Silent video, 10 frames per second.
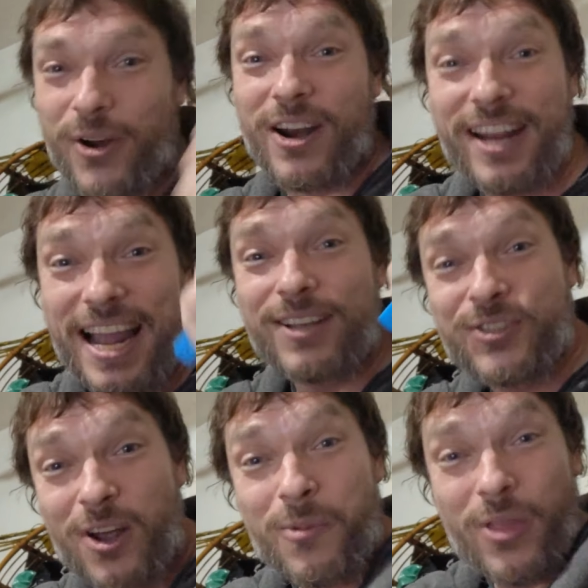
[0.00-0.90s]
They're going to get
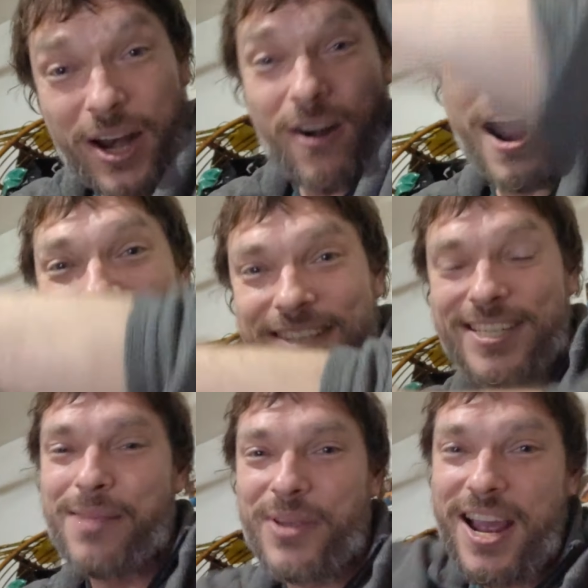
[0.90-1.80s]
some of their
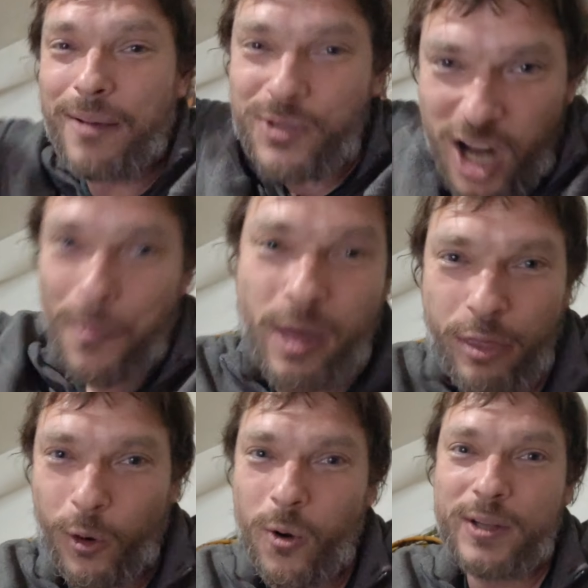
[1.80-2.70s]
ICBMs coming
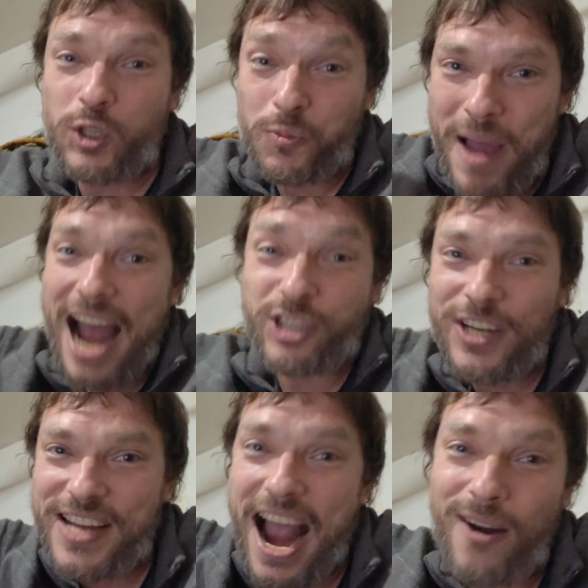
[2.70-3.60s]
through and
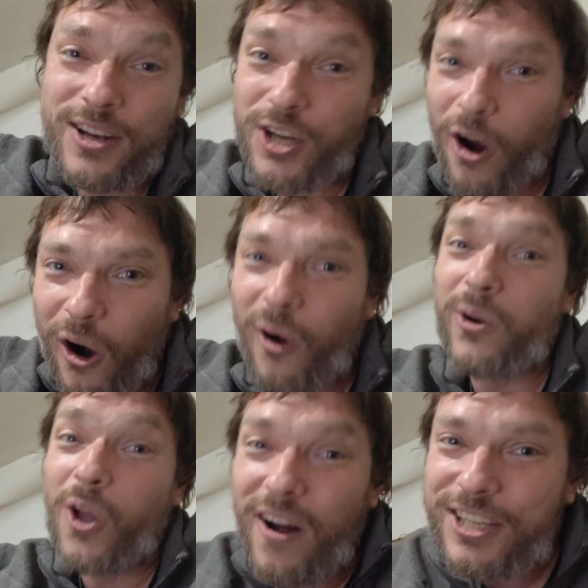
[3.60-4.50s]
smashing down into
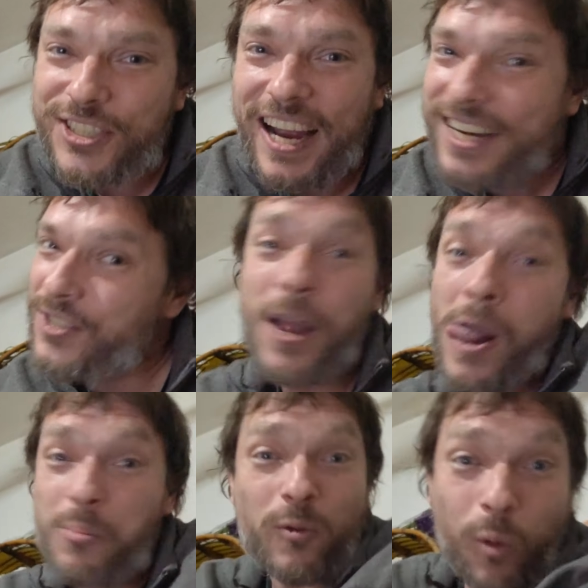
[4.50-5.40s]
our launch sites
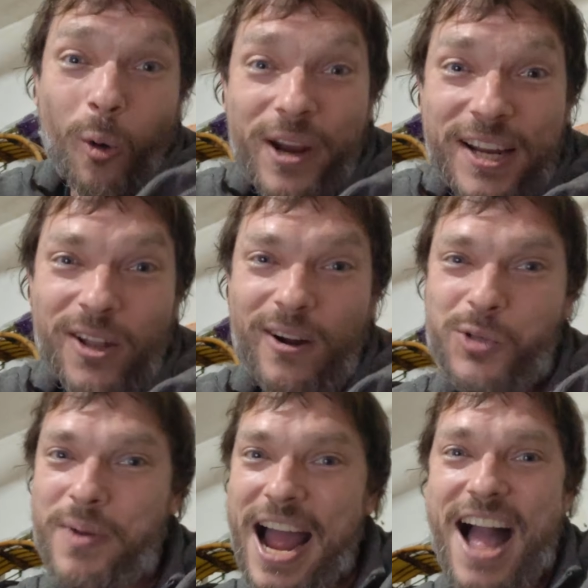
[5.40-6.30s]
before we can
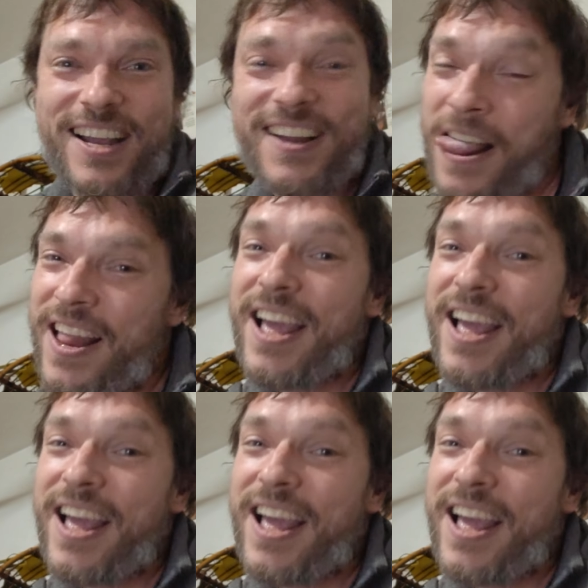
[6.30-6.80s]
launch back.